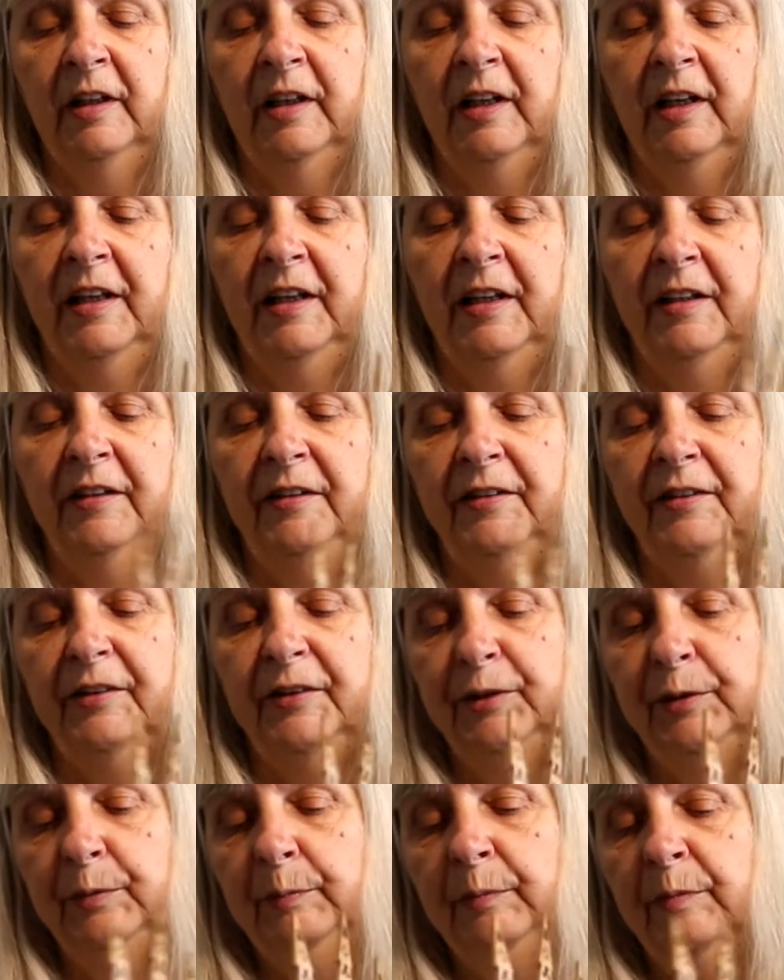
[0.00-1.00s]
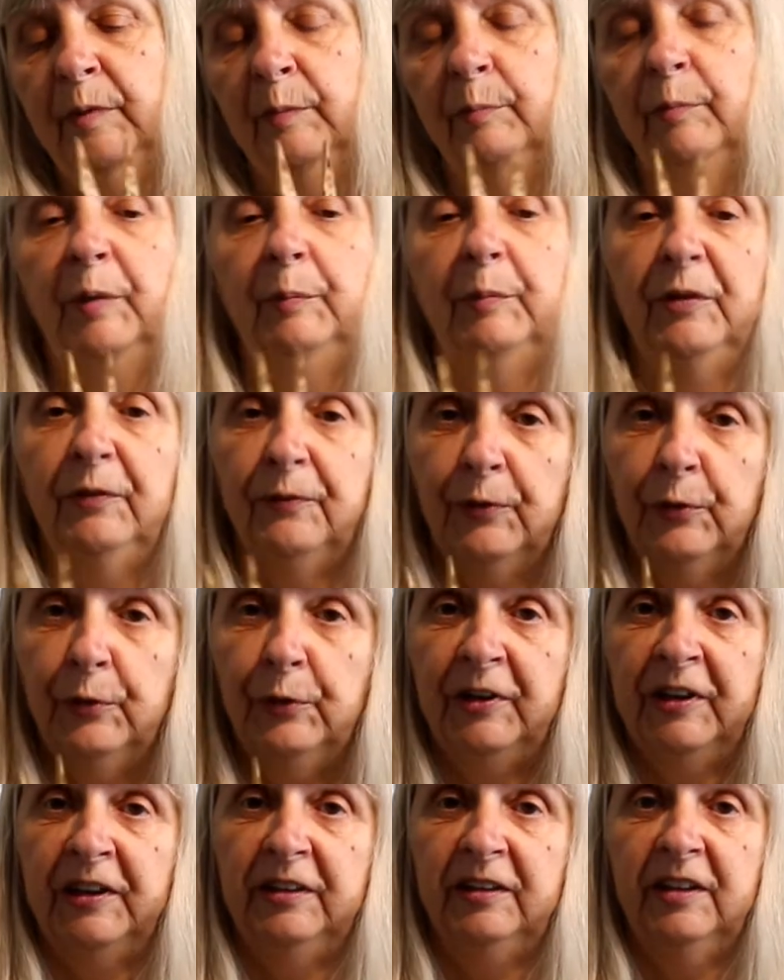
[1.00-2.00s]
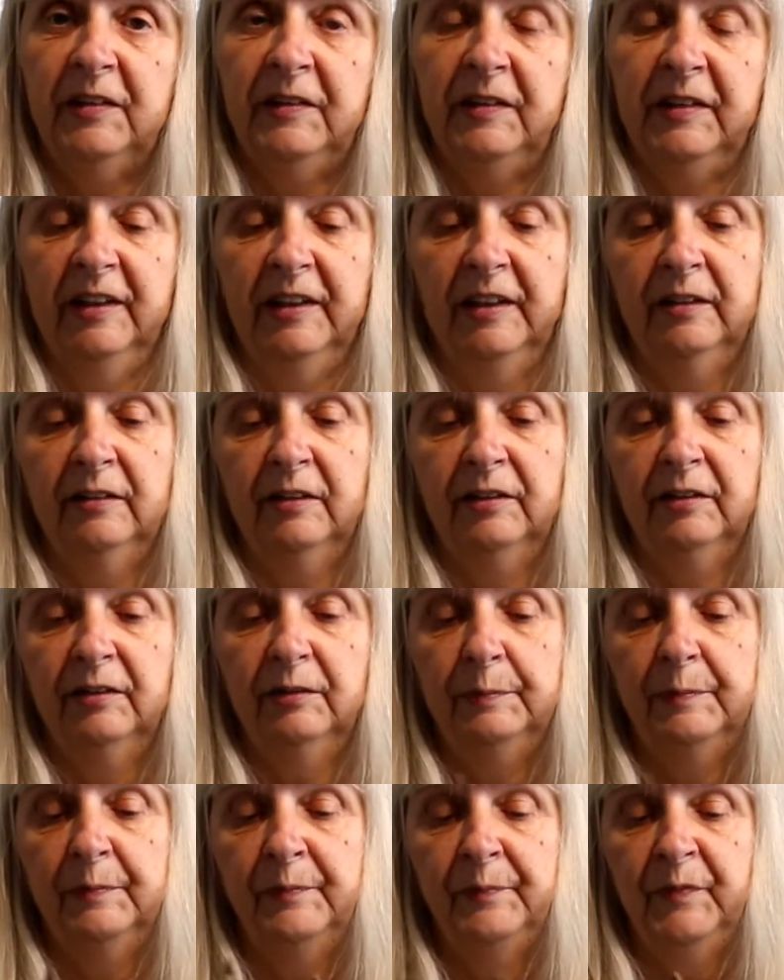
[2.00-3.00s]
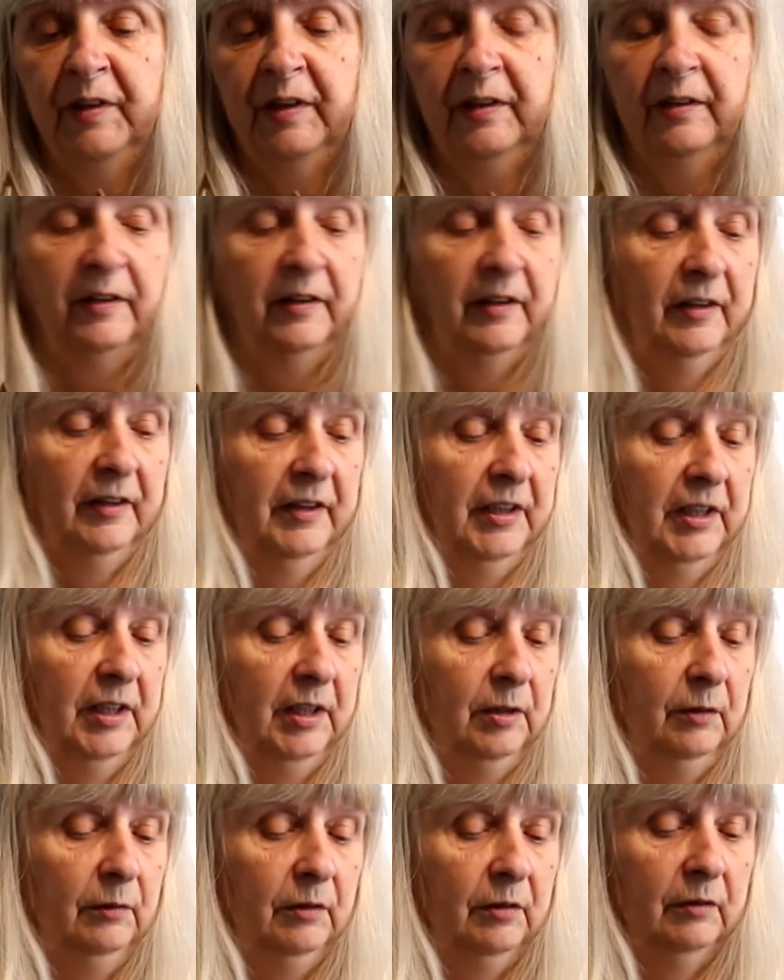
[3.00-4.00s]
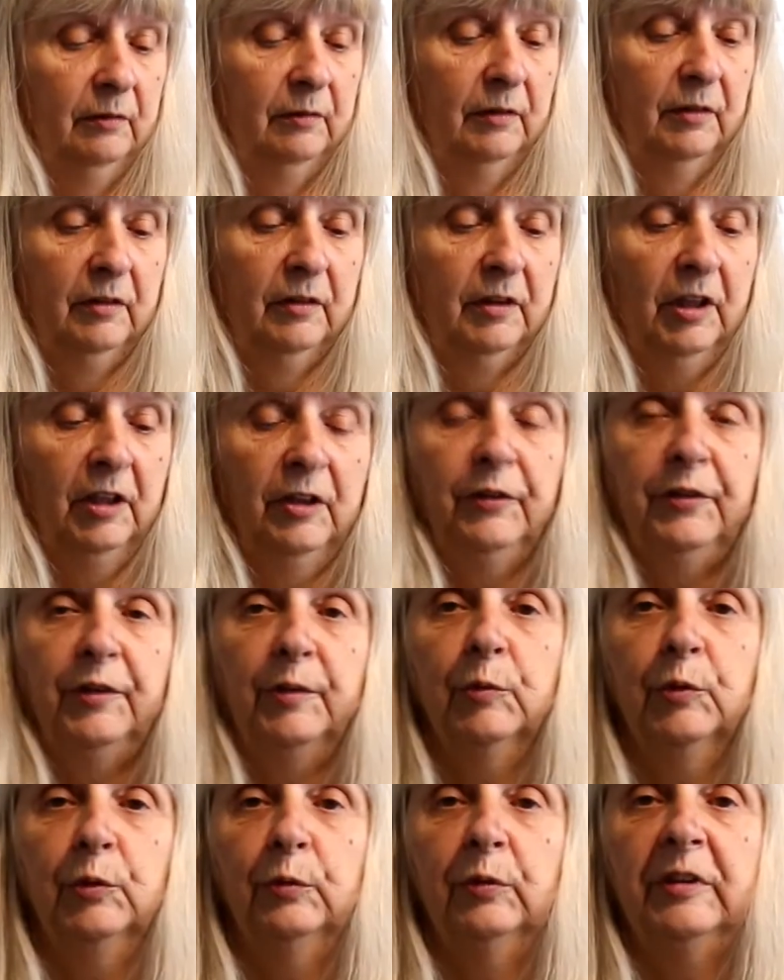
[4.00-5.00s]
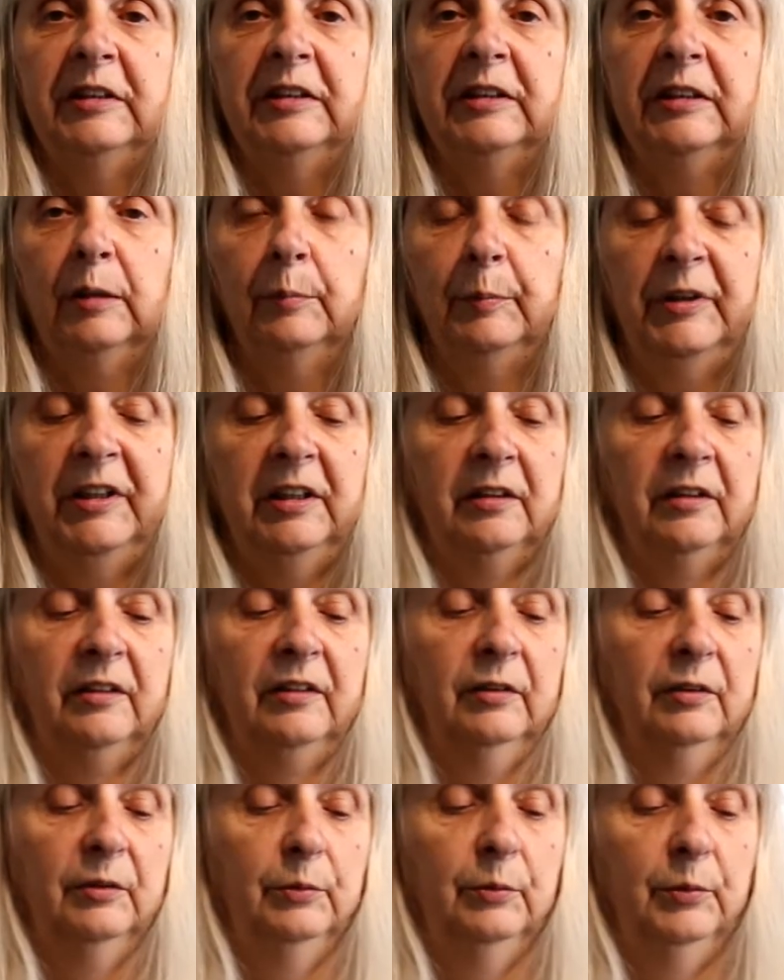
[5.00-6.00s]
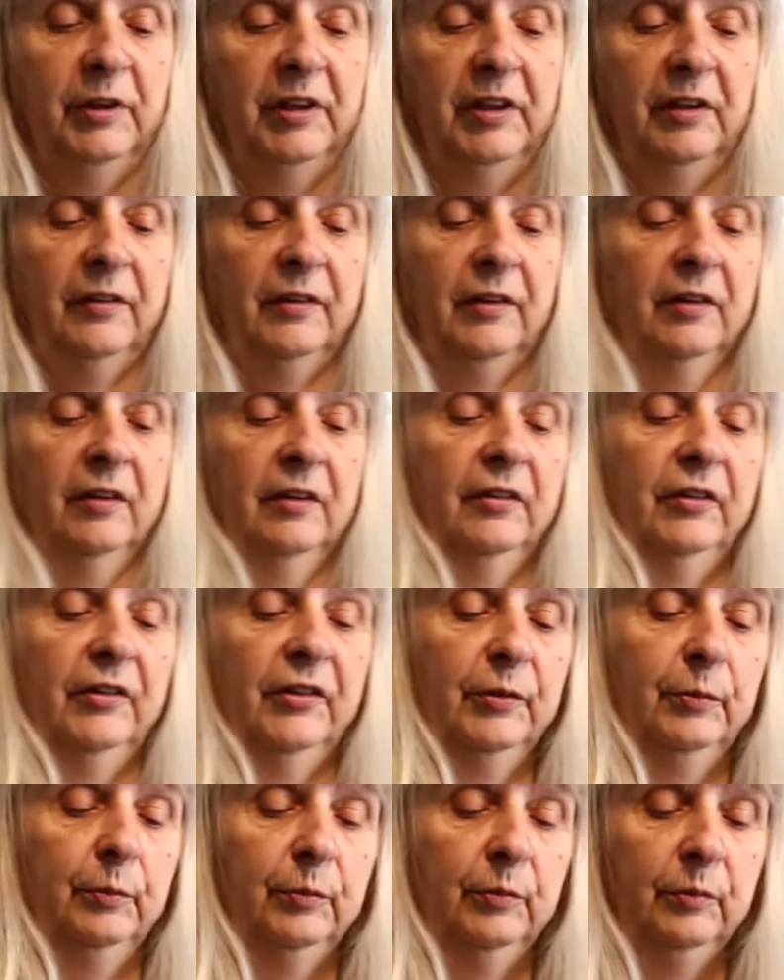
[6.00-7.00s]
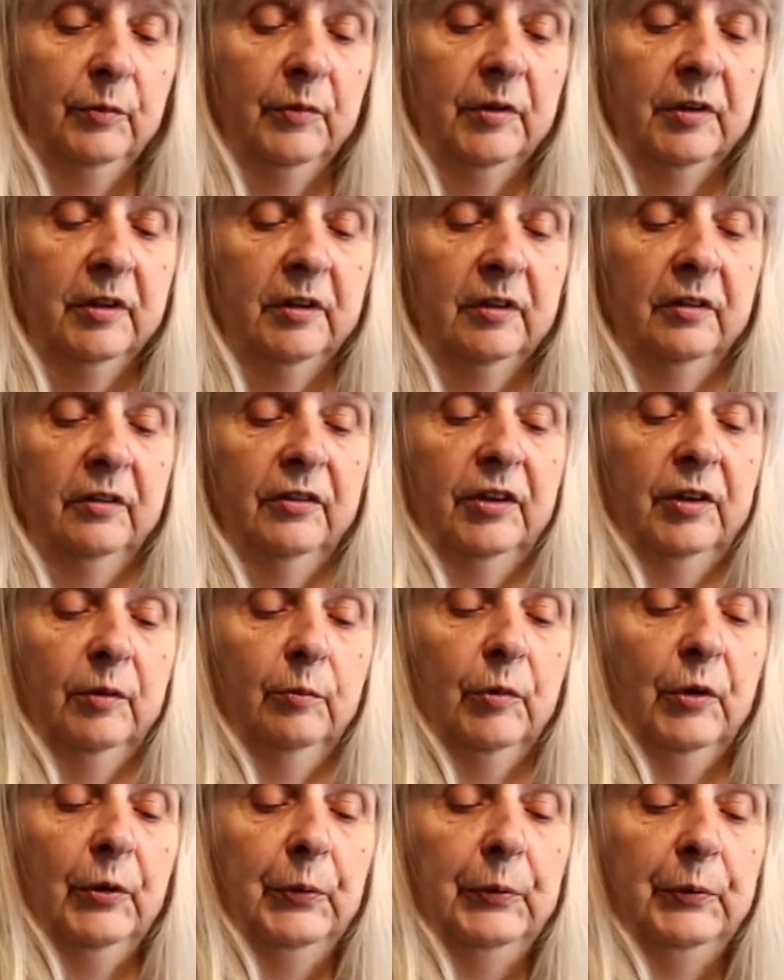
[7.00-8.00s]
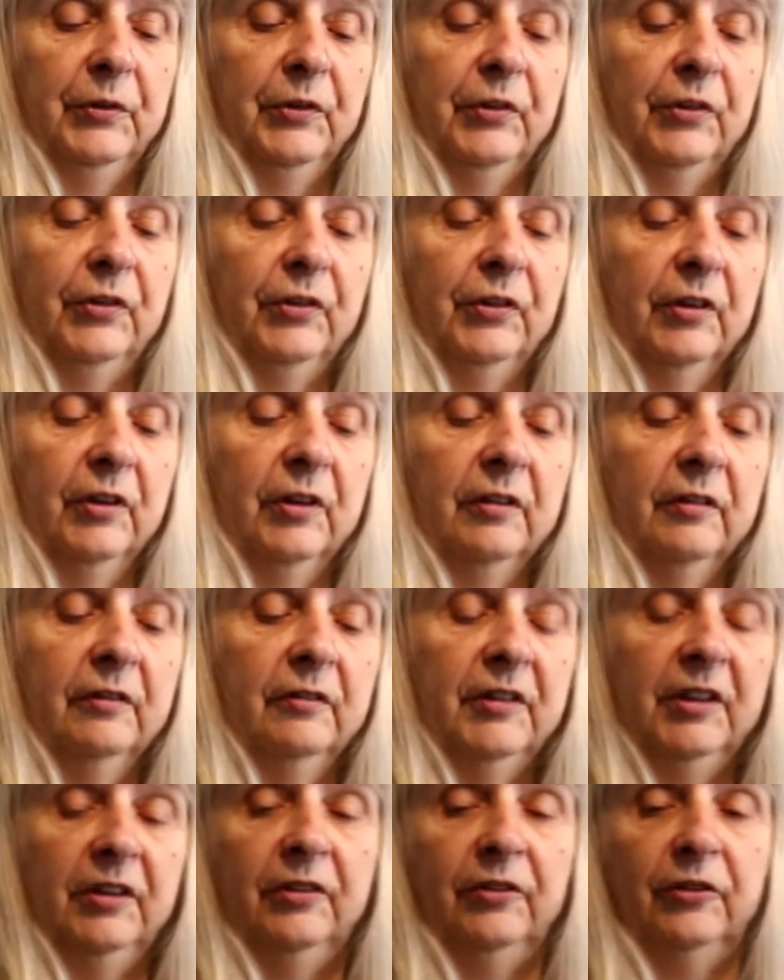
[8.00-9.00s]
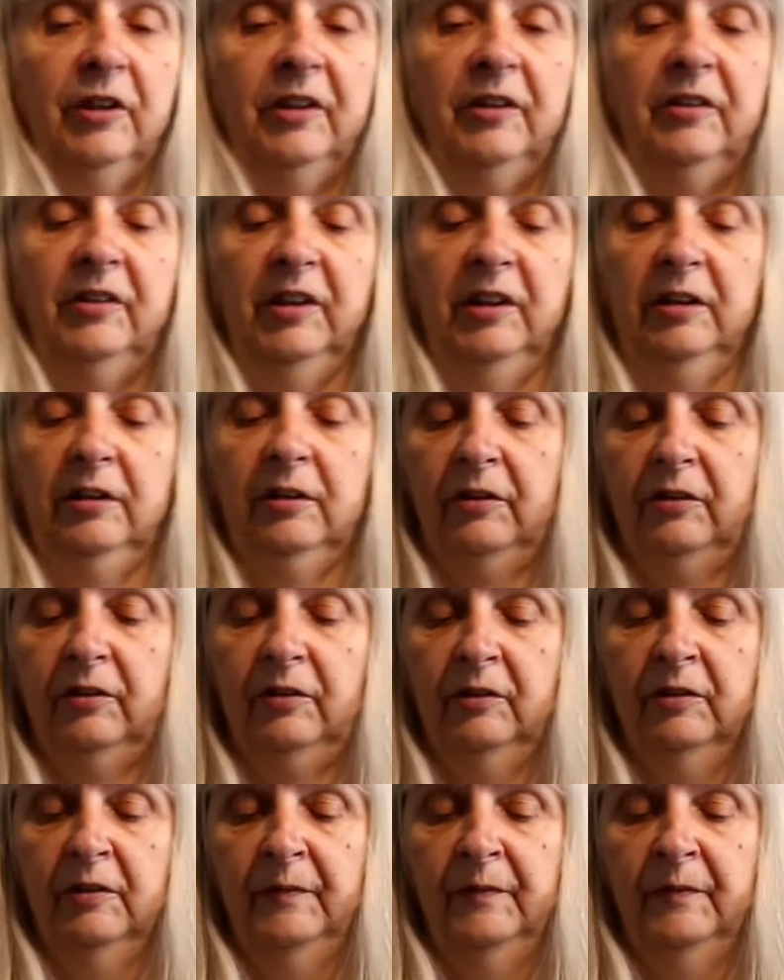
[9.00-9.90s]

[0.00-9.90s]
And but before I did that, I coloured them all a little bit with some Tim Holtz distress inks.